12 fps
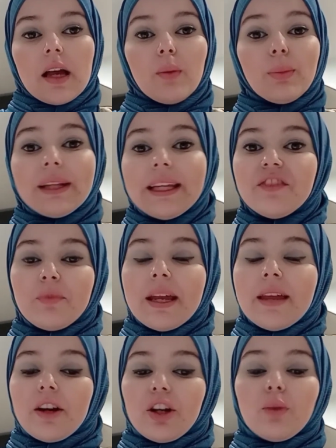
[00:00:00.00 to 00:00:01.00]
Believe
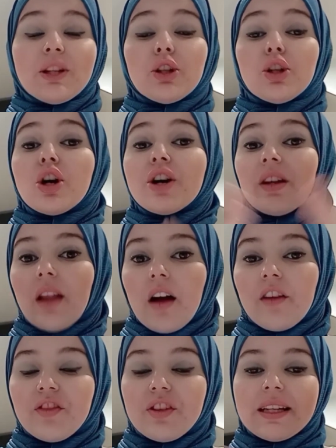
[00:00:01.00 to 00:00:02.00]
me, they're going to learn a
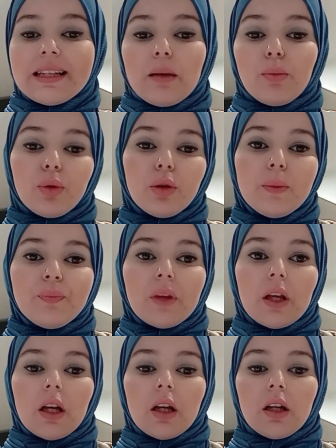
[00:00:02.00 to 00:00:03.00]
lot. For example,
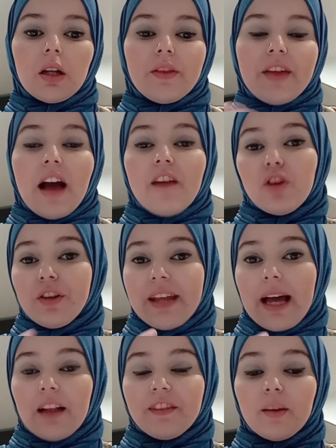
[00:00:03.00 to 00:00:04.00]
they have learned the
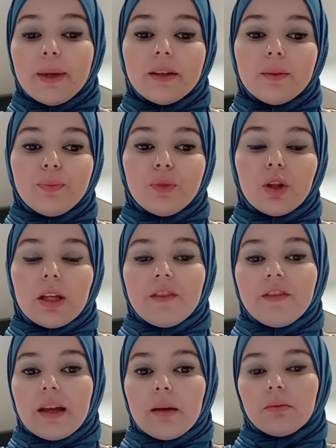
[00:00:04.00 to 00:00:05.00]
alphabet. You
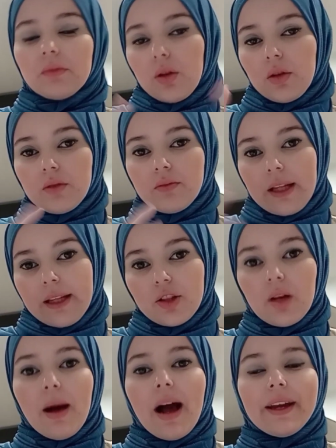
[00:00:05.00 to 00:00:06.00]
give them, or like
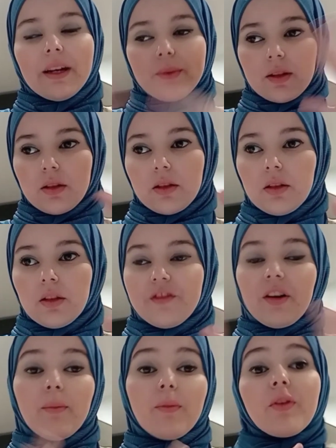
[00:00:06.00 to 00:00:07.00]
some items
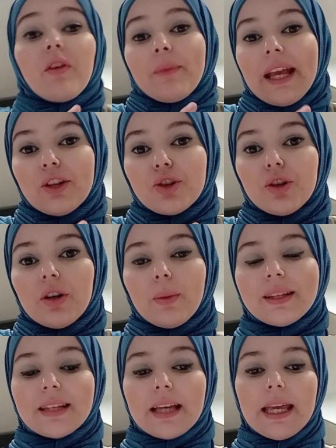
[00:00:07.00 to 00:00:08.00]
from nature, I
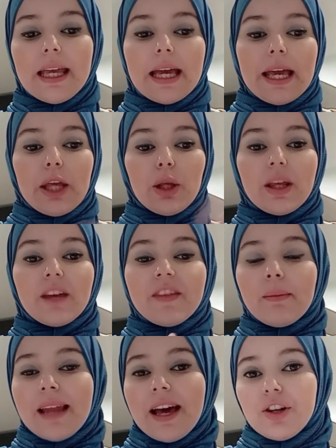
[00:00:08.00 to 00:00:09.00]
would say. You give
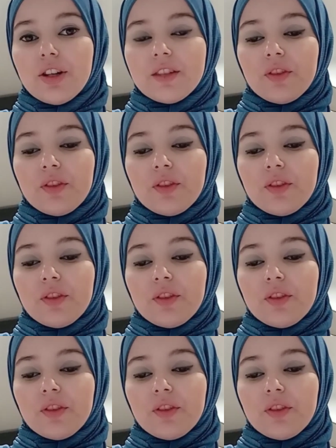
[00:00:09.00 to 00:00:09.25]
them letters.